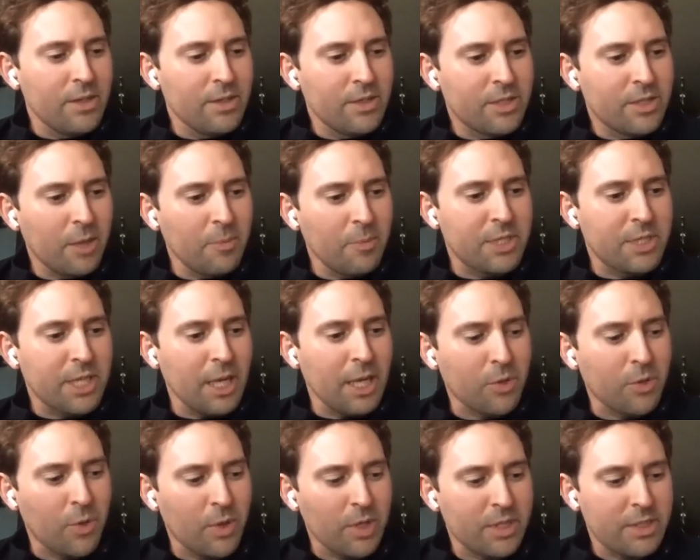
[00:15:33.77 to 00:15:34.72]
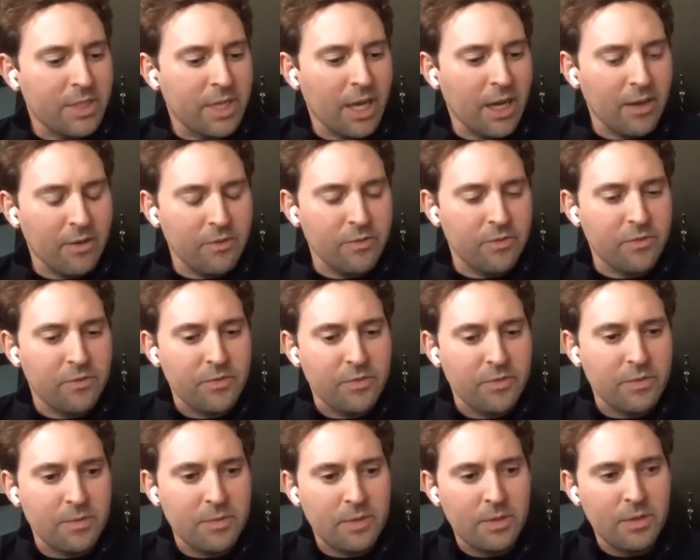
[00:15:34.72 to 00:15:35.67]
some stable coins have
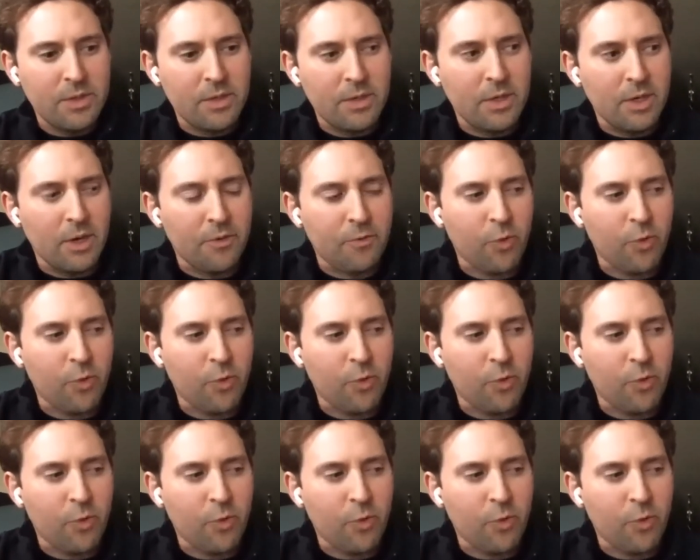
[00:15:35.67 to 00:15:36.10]
a